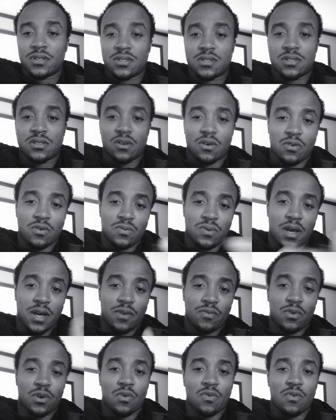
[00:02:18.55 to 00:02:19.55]
And so I had
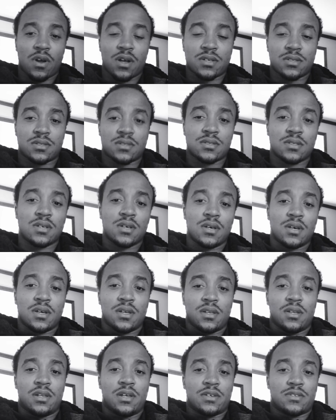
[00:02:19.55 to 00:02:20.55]
to regress
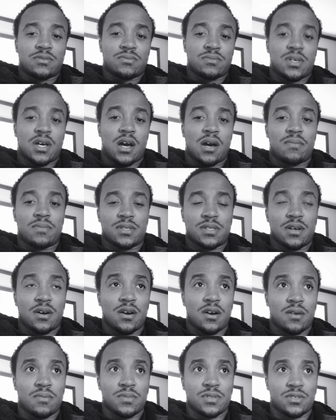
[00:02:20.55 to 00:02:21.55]
lifts from time to
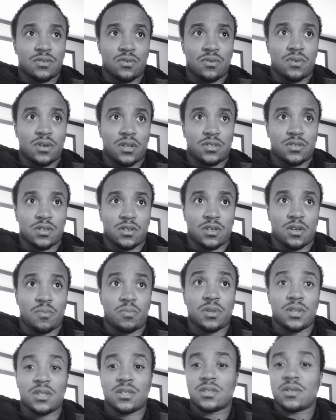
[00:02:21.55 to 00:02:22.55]
time, and so I took a
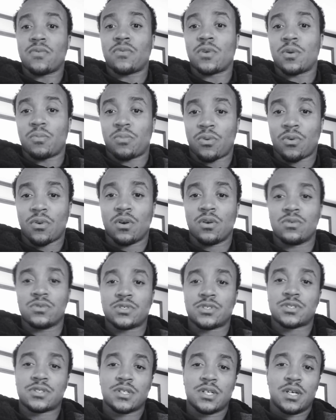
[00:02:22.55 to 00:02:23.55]
completely different
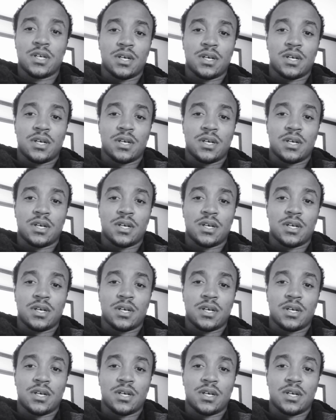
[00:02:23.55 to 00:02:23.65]
approach.